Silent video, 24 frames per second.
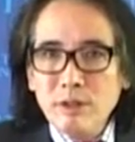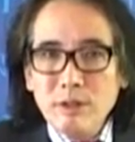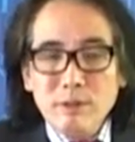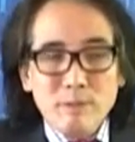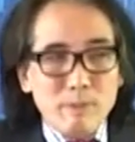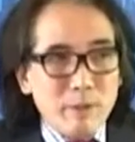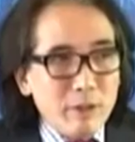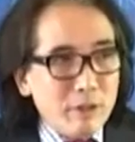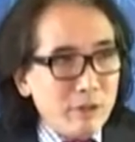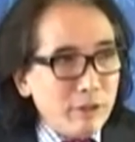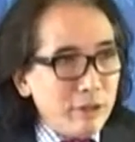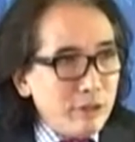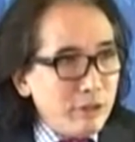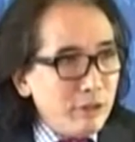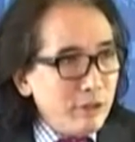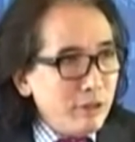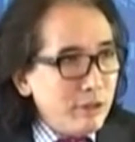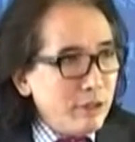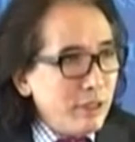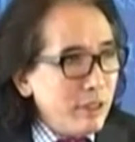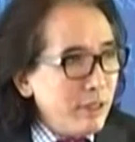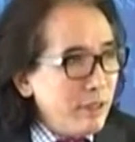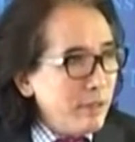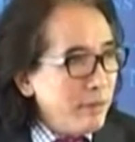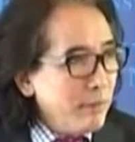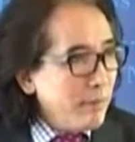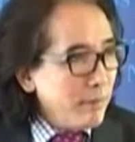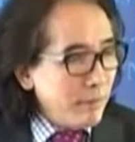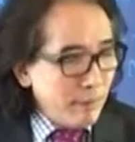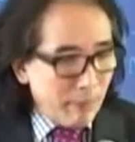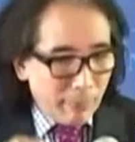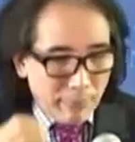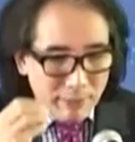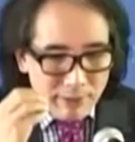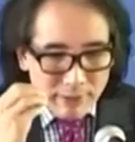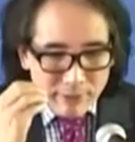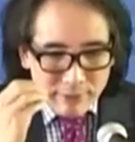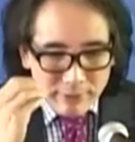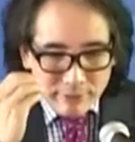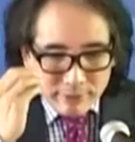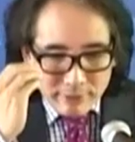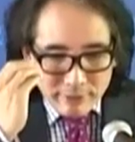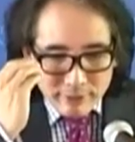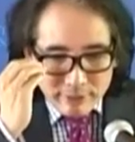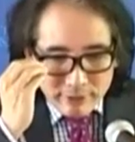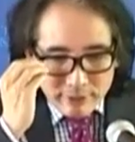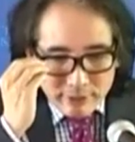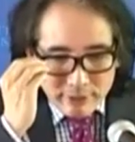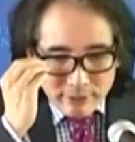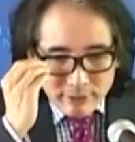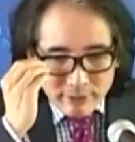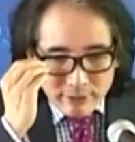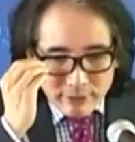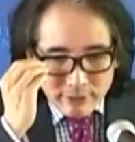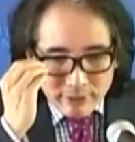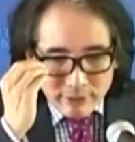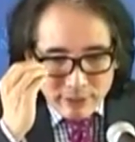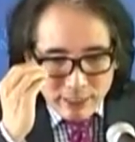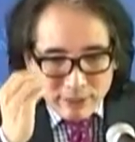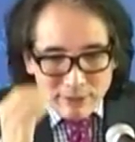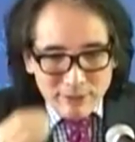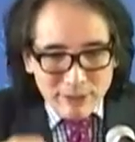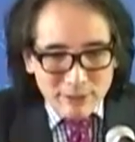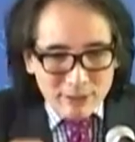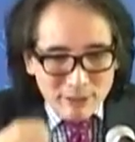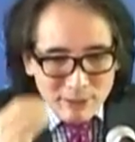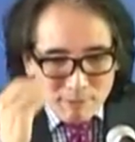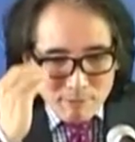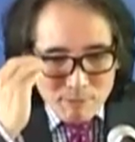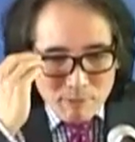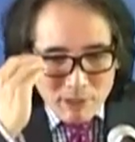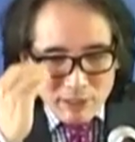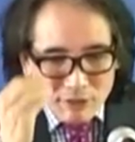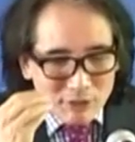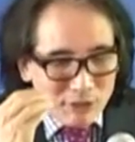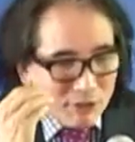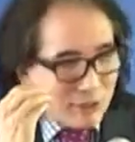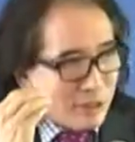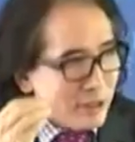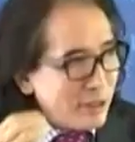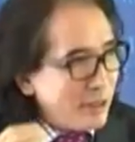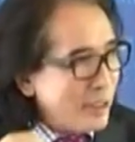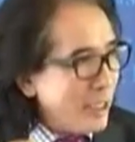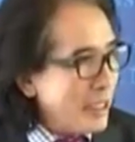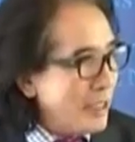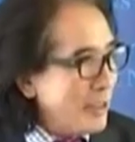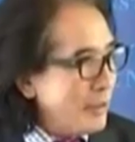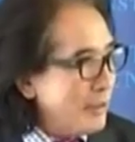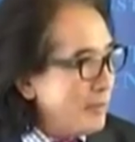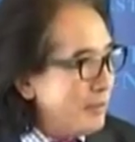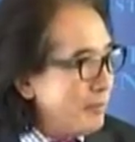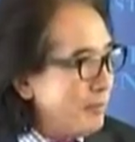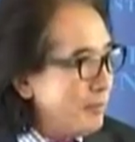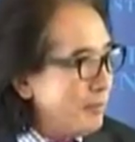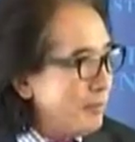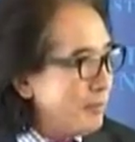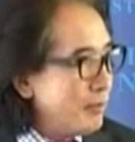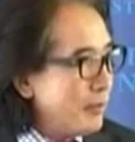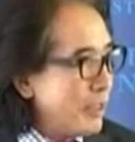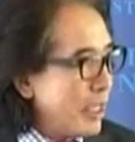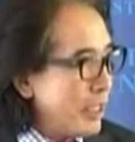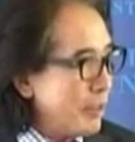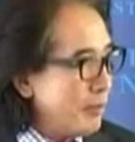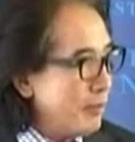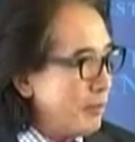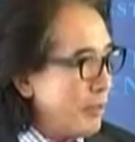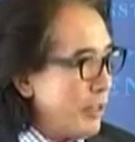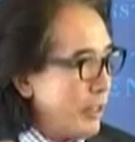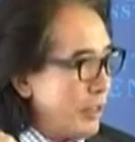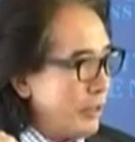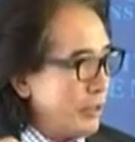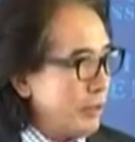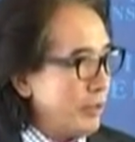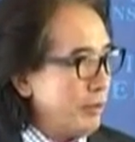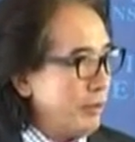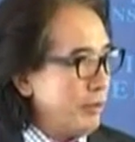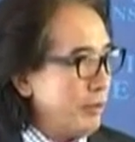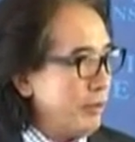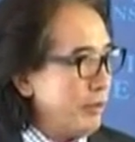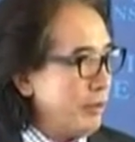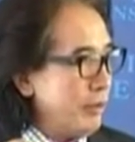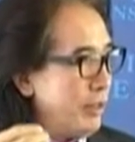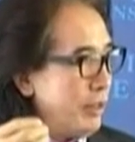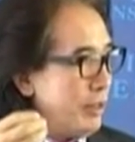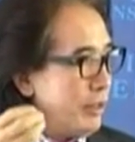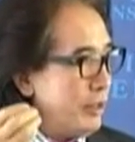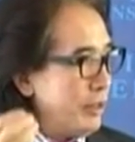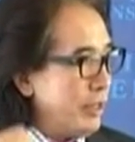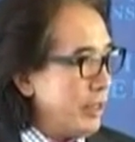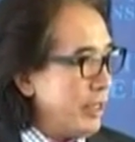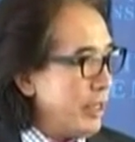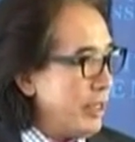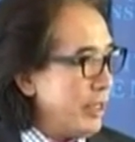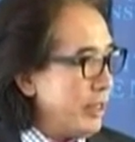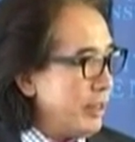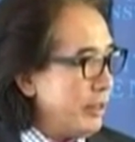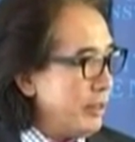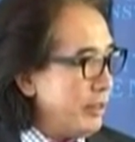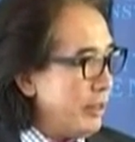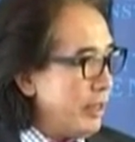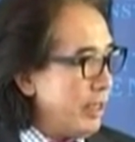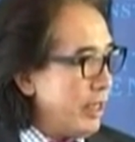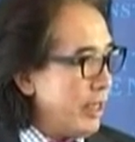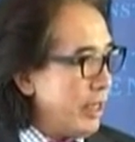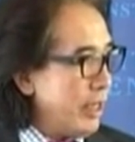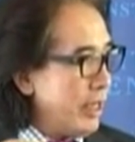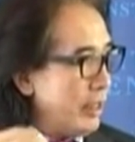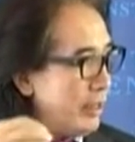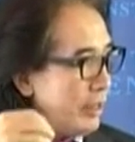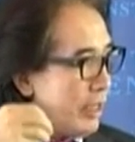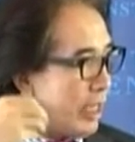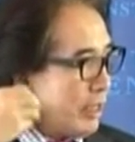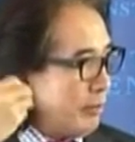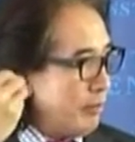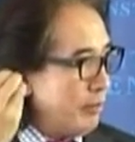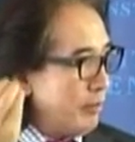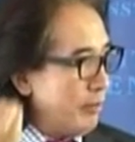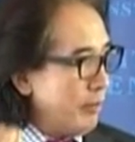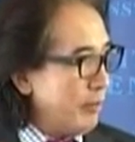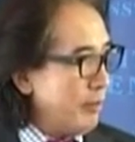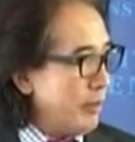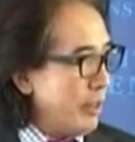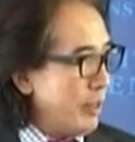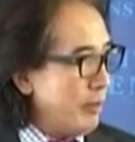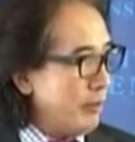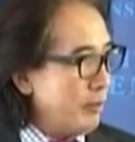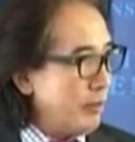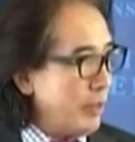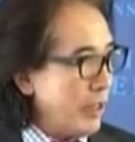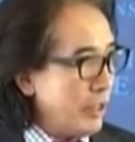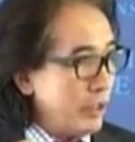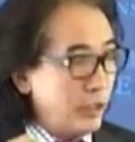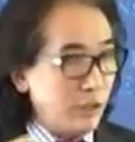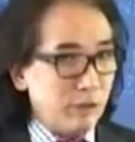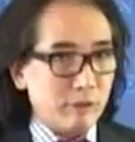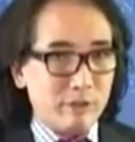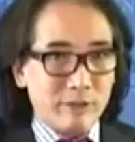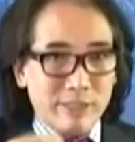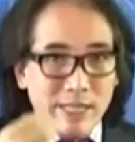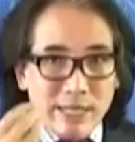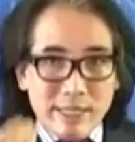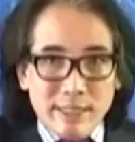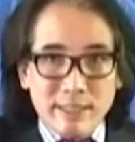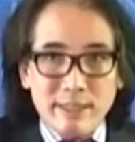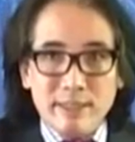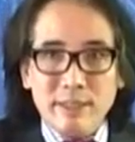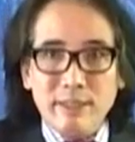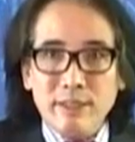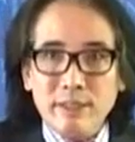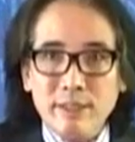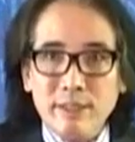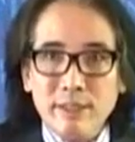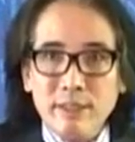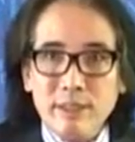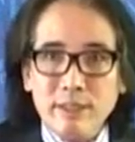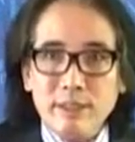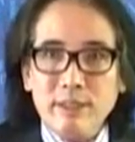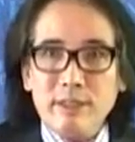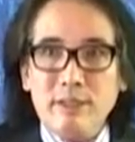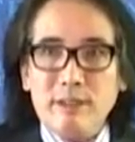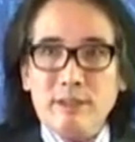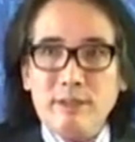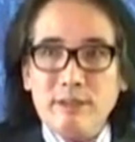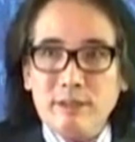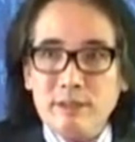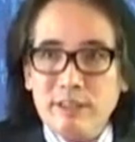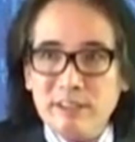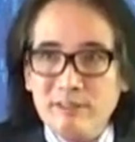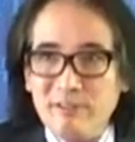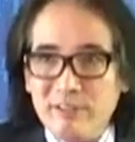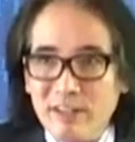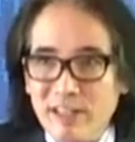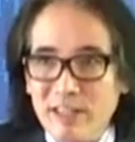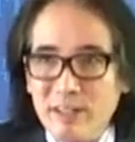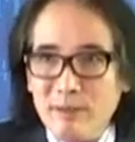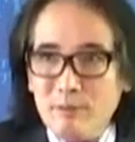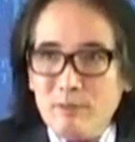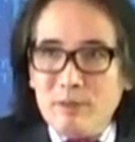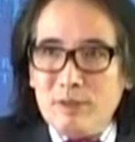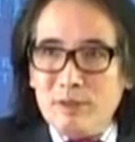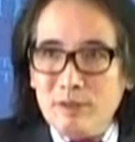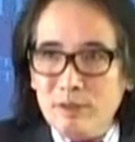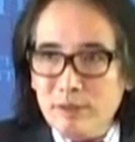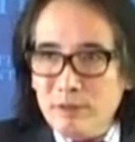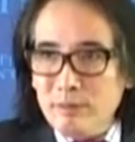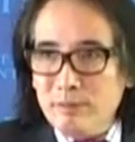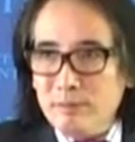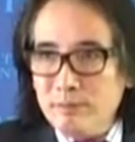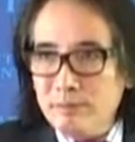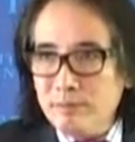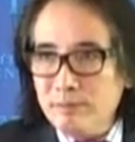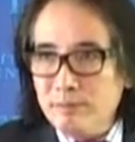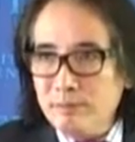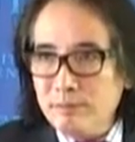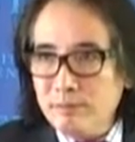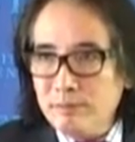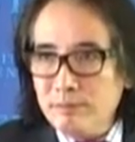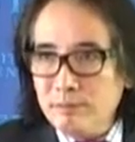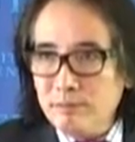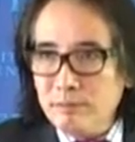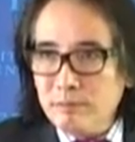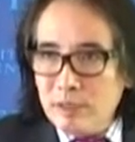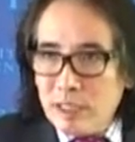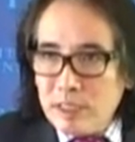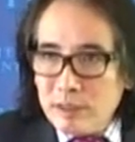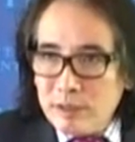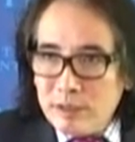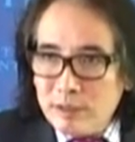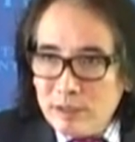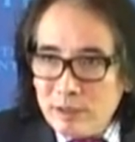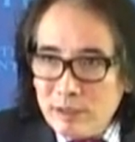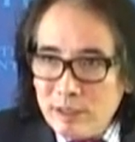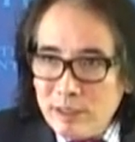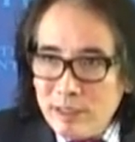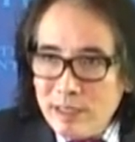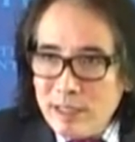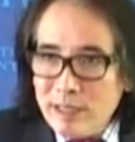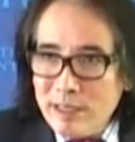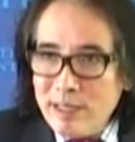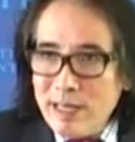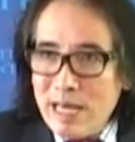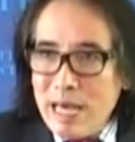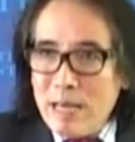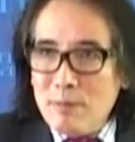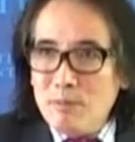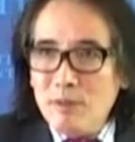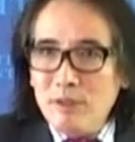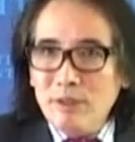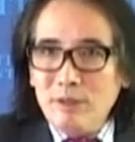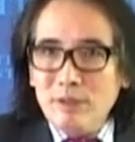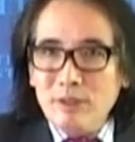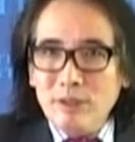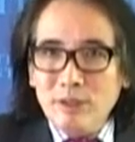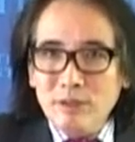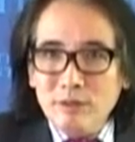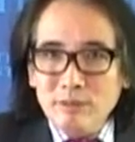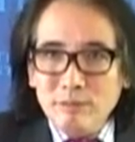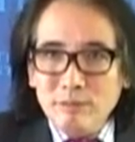Because you see, that is the mental state that person is in, and that person then develops that habit,